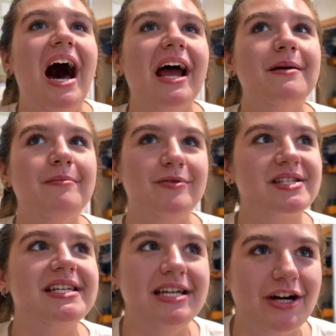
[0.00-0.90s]
I am
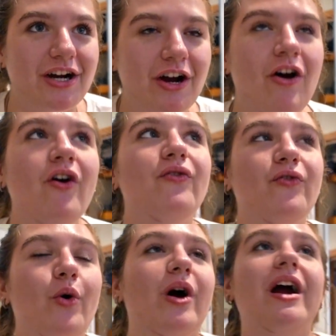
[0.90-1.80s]
mostly here
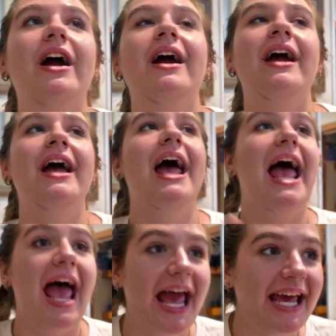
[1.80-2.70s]
for
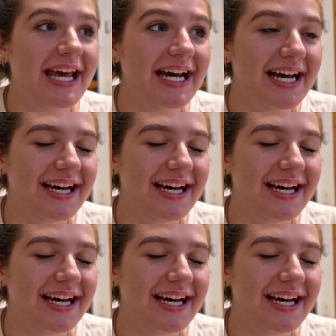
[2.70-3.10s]
A,